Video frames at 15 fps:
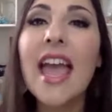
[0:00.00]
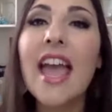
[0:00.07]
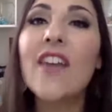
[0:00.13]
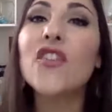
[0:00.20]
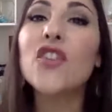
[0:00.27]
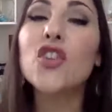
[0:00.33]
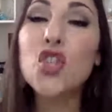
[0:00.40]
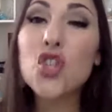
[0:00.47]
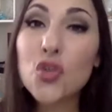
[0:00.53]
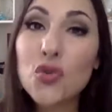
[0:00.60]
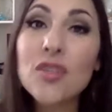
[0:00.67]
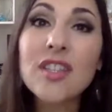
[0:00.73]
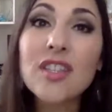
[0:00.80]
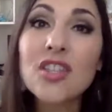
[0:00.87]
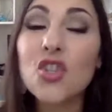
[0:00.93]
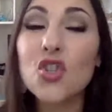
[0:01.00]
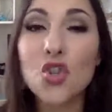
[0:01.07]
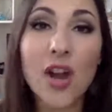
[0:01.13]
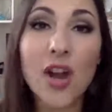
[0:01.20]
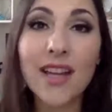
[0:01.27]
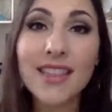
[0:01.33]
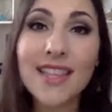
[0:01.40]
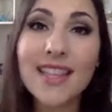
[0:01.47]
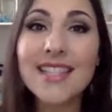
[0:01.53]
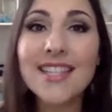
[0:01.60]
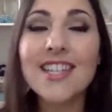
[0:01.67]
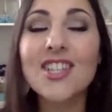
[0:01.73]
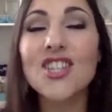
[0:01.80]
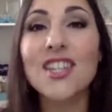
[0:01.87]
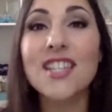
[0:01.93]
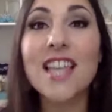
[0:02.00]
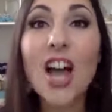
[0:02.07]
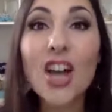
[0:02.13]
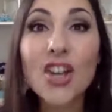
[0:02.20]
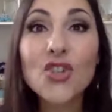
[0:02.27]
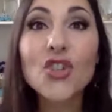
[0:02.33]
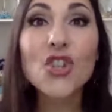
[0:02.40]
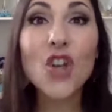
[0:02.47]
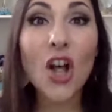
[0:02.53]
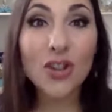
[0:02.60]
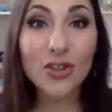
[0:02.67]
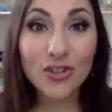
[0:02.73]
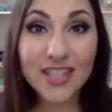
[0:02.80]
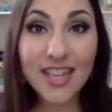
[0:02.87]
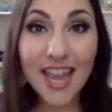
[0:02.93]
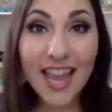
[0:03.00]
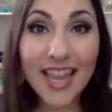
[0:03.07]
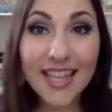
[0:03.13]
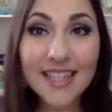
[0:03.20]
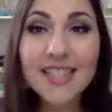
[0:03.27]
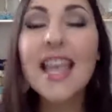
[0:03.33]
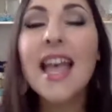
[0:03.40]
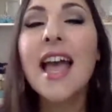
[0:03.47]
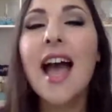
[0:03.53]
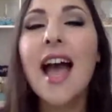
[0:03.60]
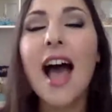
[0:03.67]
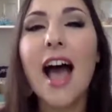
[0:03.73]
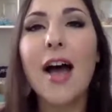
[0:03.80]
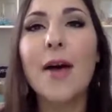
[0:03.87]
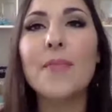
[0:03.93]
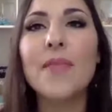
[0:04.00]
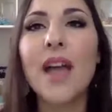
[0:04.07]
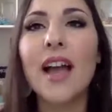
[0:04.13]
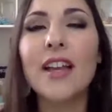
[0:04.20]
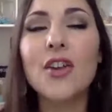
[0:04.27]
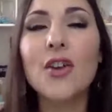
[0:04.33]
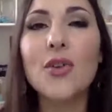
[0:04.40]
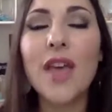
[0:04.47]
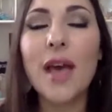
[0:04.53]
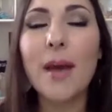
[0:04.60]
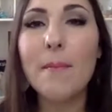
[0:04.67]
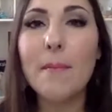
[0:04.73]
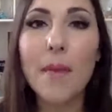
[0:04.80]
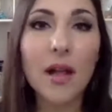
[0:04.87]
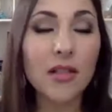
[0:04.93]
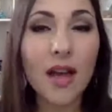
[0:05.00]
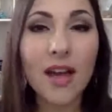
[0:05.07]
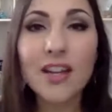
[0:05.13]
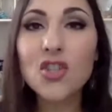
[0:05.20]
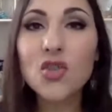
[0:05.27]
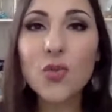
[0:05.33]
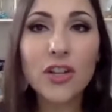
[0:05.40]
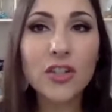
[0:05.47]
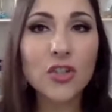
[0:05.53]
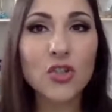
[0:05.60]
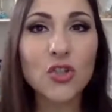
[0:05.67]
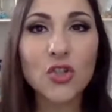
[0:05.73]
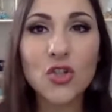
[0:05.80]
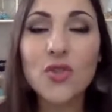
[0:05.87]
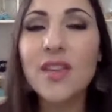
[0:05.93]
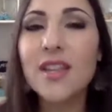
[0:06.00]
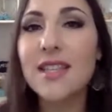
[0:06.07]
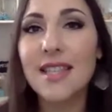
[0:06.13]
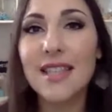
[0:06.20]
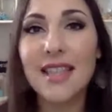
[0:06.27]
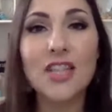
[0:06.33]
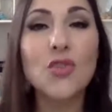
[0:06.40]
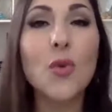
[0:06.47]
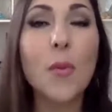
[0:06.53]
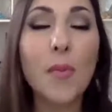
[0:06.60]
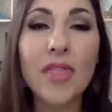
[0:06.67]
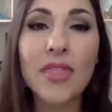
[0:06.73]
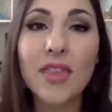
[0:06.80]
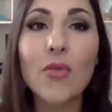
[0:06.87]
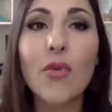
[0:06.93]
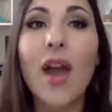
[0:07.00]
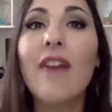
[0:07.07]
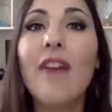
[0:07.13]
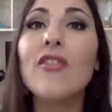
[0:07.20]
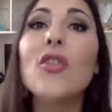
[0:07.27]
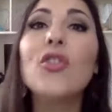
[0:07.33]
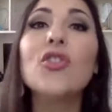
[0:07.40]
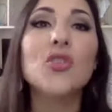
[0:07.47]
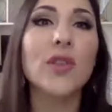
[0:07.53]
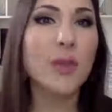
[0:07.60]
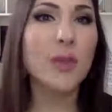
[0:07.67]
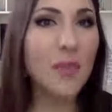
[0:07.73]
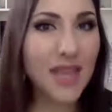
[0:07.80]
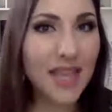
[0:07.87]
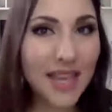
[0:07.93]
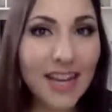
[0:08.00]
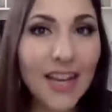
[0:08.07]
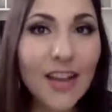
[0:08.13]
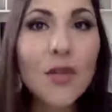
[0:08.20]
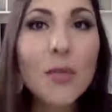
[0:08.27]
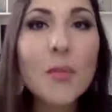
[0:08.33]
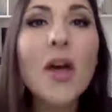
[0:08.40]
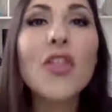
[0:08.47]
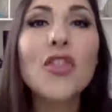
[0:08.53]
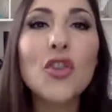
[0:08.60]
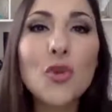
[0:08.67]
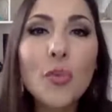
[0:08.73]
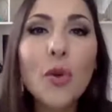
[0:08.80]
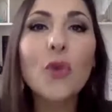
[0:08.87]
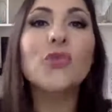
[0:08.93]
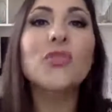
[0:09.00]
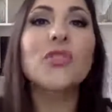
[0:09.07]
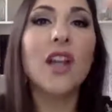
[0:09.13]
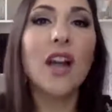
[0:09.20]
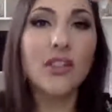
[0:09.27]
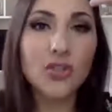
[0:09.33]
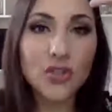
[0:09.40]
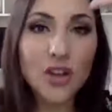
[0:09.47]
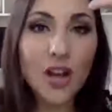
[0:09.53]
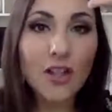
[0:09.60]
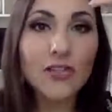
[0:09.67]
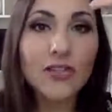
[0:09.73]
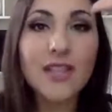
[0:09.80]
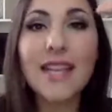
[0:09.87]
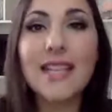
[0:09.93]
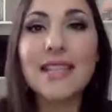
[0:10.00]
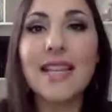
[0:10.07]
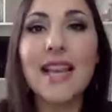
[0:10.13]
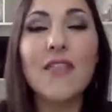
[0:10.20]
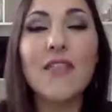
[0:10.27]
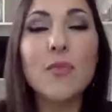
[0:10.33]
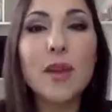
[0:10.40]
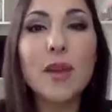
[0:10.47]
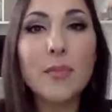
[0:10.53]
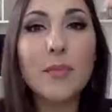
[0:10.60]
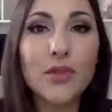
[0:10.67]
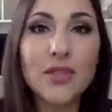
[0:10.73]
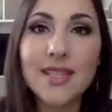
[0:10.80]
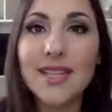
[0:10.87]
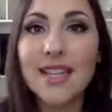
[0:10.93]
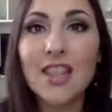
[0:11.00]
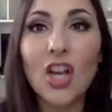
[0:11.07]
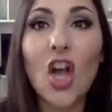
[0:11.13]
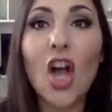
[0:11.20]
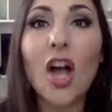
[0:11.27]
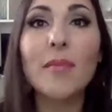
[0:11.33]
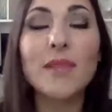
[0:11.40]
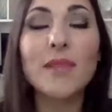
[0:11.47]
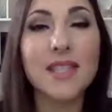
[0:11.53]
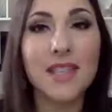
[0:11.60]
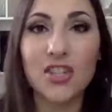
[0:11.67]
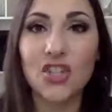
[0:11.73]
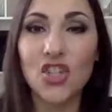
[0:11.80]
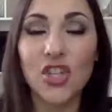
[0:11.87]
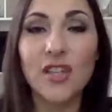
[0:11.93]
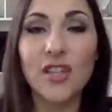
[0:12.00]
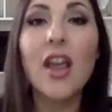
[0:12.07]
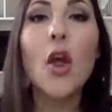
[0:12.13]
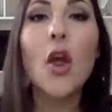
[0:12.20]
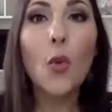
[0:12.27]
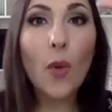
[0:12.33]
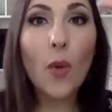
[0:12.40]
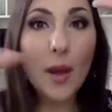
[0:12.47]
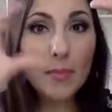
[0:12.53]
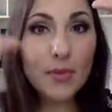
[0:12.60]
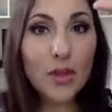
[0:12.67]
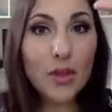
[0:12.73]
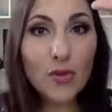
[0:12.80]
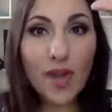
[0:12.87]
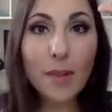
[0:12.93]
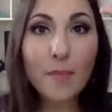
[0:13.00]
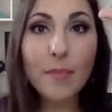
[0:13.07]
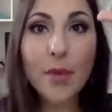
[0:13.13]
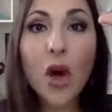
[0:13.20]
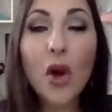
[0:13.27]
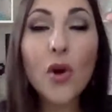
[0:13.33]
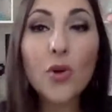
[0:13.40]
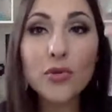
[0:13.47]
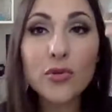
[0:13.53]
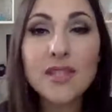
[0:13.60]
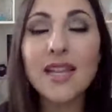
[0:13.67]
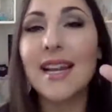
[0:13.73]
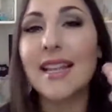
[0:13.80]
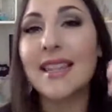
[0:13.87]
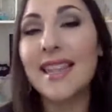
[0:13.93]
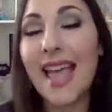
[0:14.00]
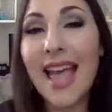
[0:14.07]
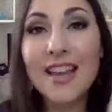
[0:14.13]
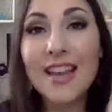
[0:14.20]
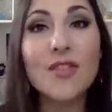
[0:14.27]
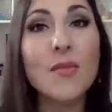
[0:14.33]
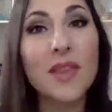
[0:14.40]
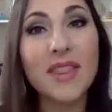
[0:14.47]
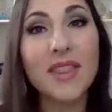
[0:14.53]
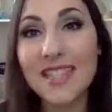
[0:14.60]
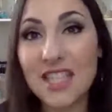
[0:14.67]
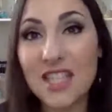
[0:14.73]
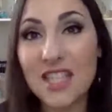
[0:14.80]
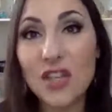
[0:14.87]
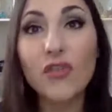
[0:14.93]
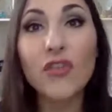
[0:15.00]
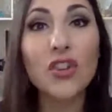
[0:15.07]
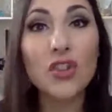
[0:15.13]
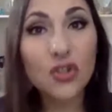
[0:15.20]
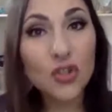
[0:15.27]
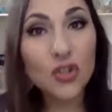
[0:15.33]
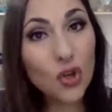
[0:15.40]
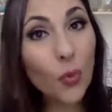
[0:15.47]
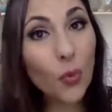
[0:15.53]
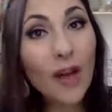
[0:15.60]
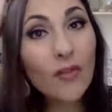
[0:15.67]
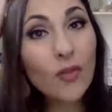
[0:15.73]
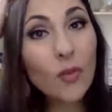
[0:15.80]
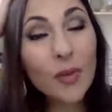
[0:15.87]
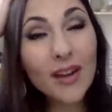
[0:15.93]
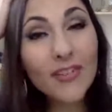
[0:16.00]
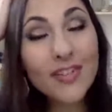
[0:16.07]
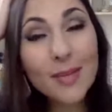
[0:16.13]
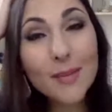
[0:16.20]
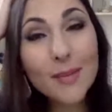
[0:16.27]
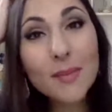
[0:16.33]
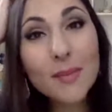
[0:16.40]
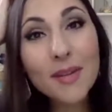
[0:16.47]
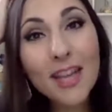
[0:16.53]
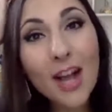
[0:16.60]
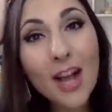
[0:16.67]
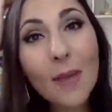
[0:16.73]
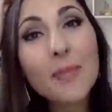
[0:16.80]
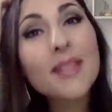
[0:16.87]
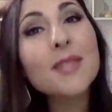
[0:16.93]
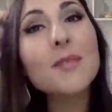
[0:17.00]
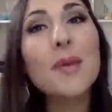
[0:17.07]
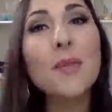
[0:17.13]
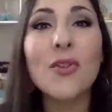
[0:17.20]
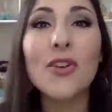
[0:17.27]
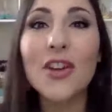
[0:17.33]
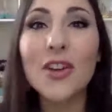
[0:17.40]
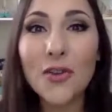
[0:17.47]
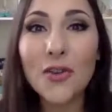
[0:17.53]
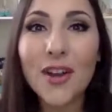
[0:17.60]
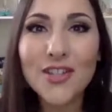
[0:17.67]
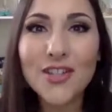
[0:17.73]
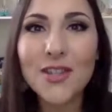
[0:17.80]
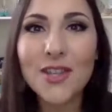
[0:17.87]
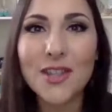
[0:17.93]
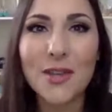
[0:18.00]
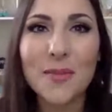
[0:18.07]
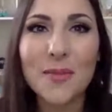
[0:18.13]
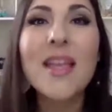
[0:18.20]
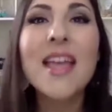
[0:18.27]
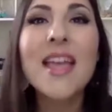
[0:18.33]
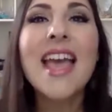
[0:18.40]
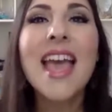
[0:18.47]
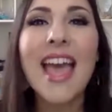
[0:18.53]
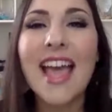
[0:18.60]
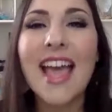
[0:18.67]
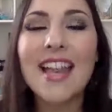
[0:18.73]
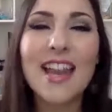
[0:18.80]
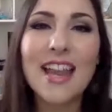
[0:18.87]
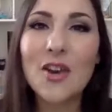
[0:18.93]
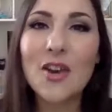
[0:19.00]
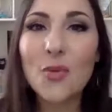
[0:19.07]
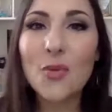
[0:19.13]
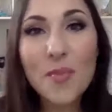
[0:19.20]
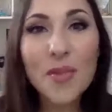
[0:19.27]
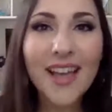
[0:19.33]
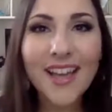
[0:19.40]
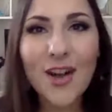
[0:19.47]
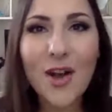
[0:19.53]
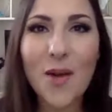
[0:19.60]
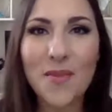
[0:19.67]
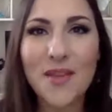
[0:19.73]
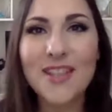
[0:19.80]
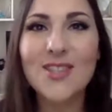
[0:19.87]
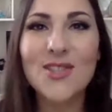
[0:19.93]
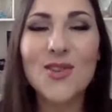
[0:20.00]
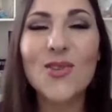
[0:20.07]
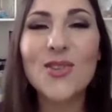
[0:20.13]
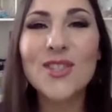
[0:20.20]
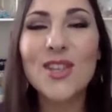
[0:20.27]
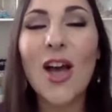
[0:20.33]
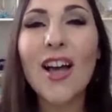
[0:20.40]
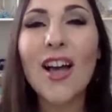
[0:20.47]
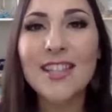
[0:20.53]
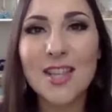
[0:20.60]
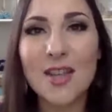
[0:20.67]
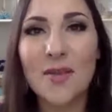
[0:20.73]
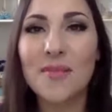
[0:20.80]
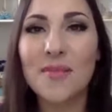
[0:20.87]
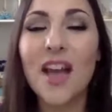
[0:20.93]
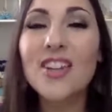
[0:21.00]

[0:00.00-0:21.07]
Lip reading: If you're choosing to track things such as $100 days, I know that a lot of directors do this and they do a monthly raffle. So at the beginning of the month, you post $100 days and everybody puts it in the comment section right below that post. And at the end of the month, it's easy for you to do your raffle. But every time somebody comments, people can congratulate them and in a reply comment. So it's awesome.